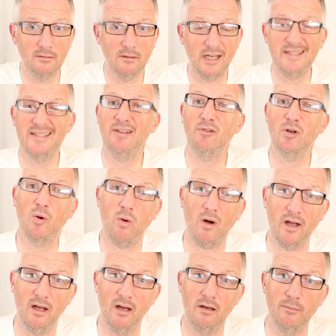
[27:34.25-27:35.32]
I say
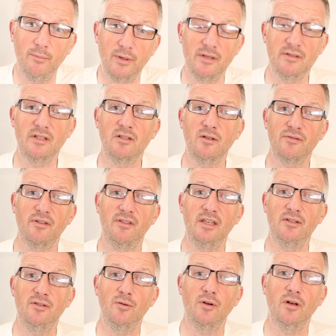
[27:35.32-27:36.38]
require because there's lots of
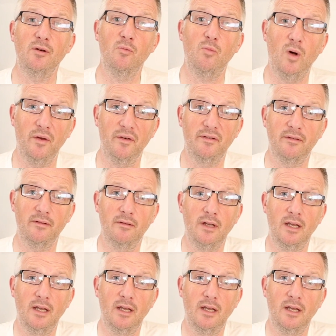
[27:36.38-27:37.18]
things you're going to want